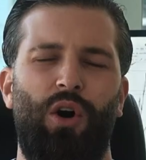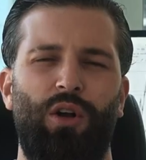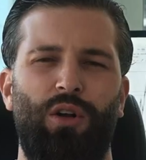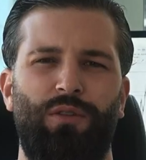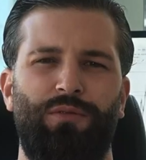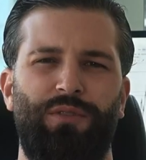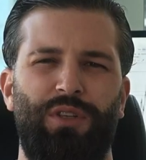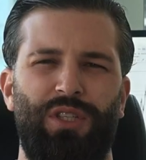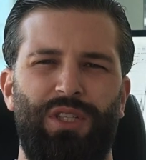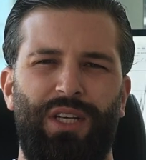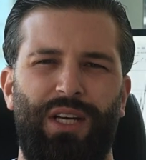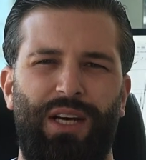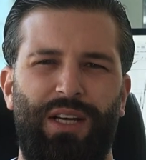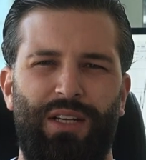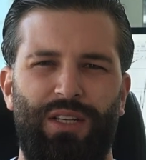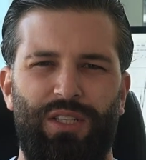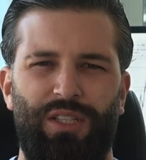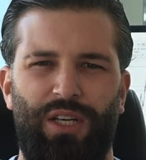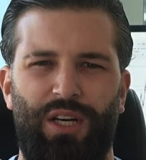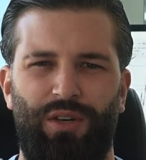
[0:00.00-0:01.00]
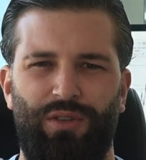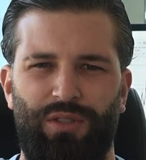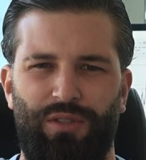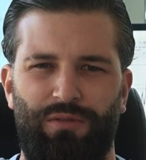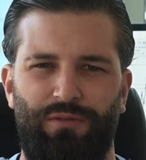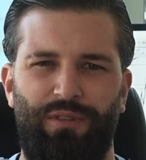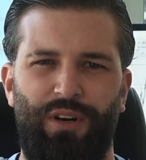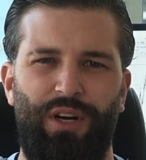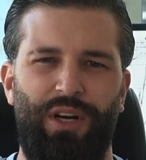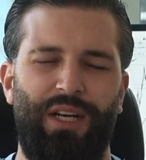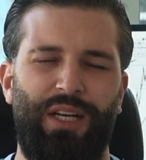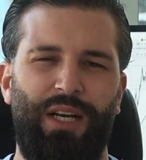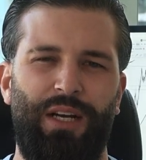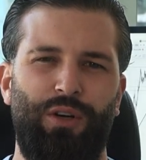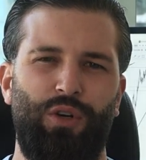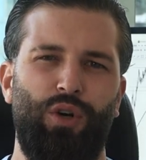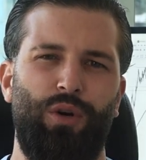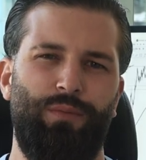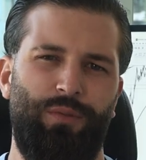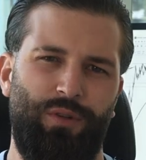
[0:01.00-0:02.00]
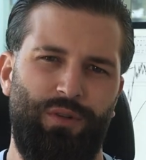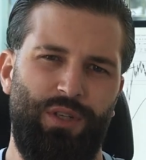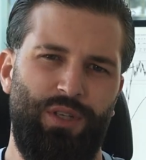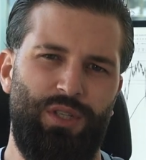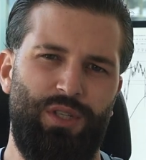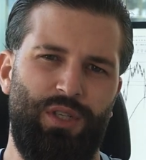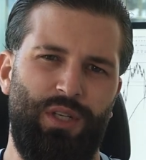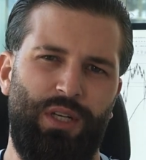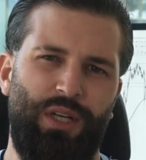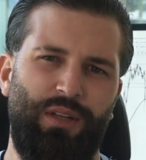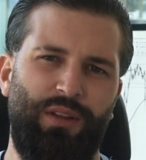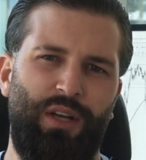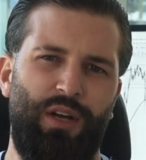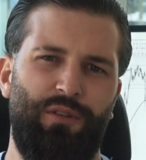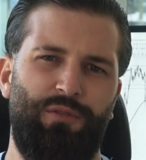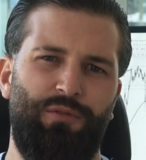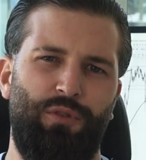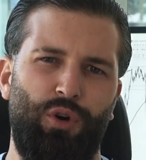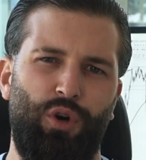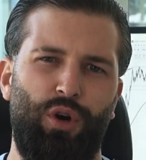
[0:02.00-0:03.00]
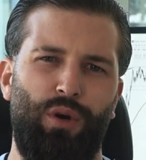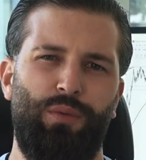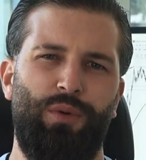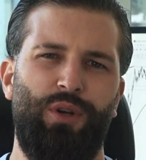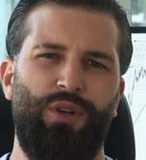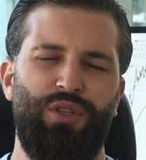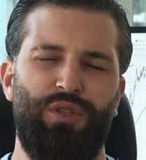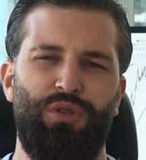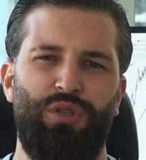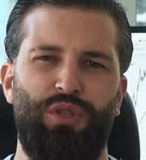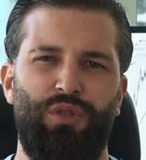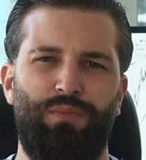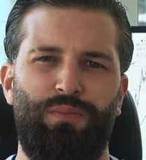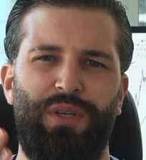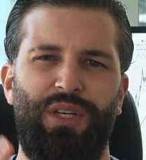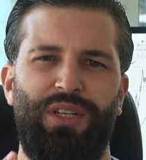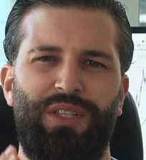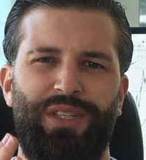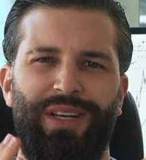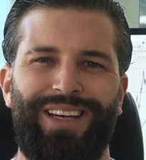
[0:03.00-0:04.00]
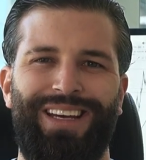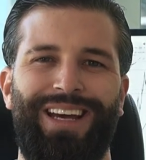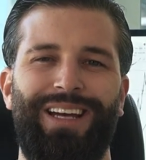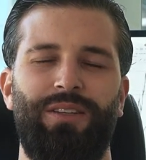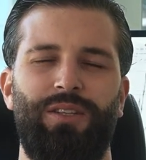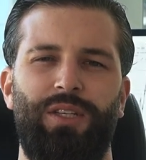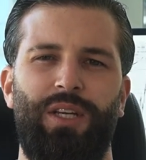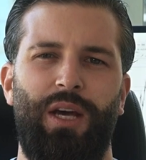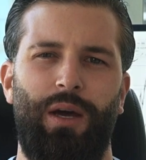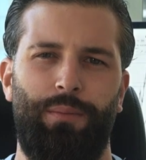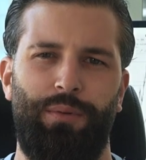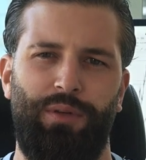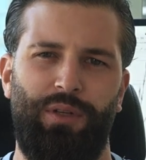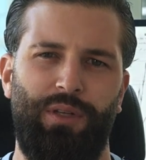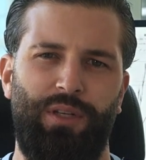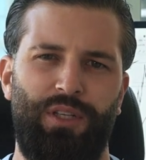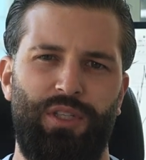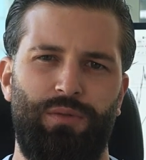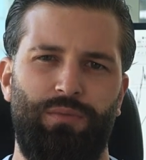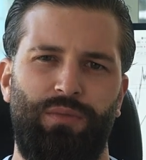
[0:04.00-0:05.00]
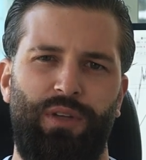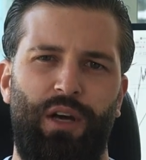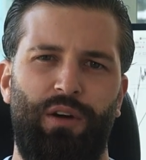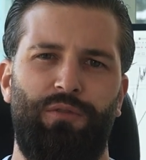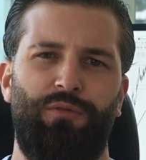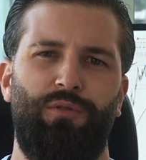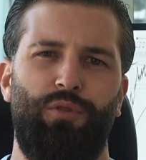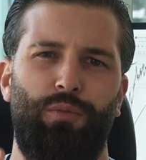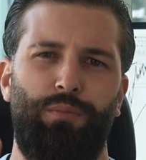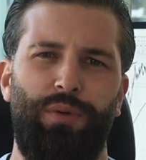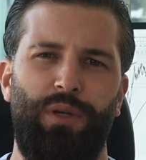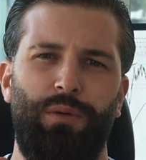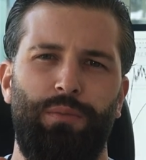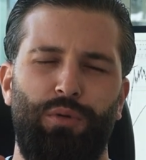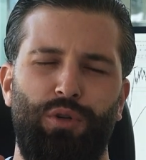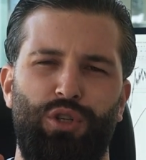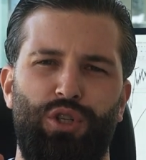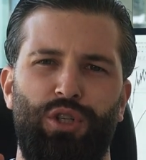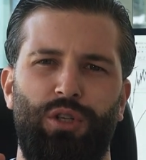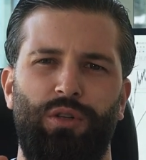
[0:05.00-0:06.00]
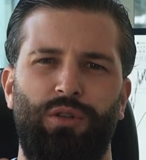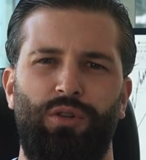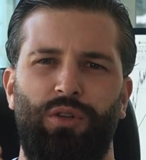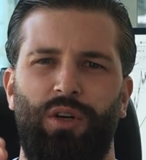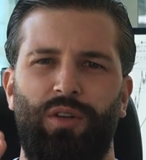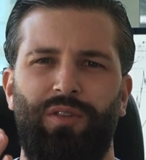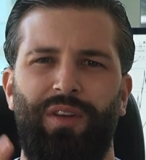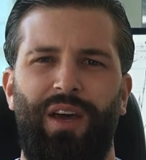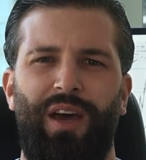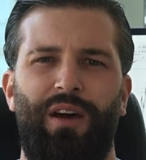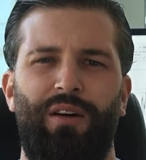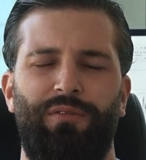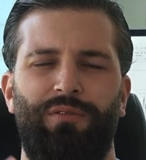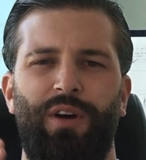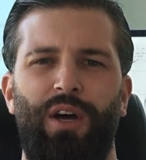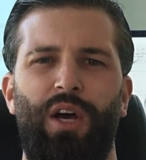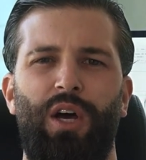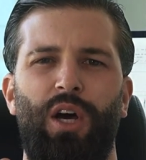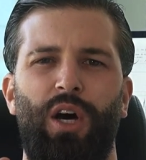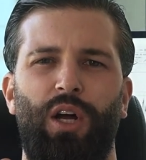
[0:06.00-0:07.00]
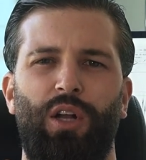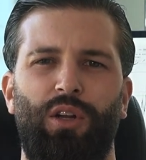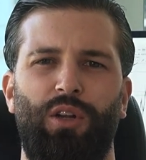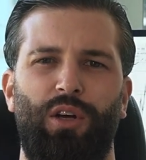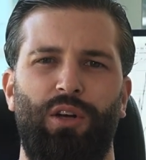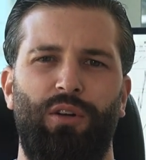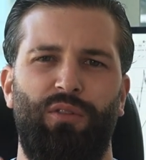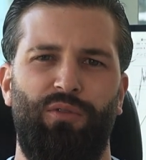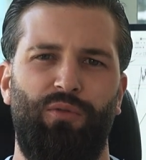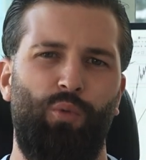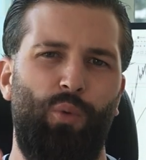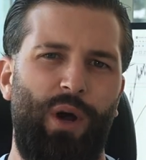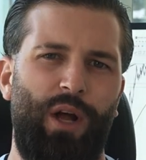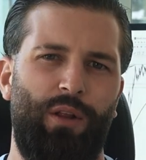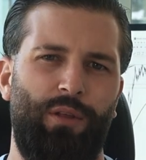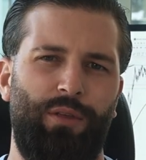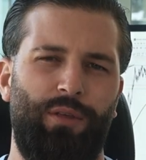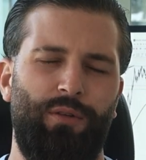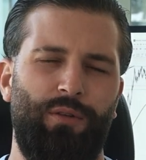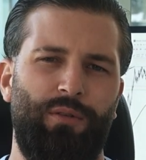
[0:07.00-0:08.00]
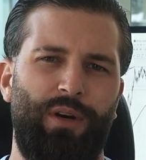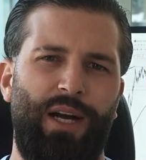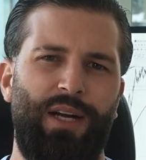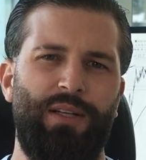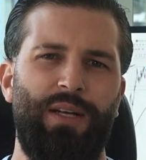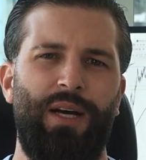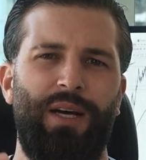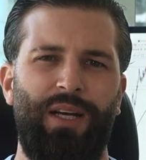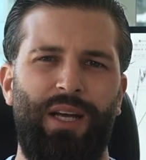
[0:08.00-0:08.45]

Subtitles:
All of this kind of sounds very, again, communistic, and therefore communism speaks against capitalism. Therefore, people shall not have a lot of wealth, right?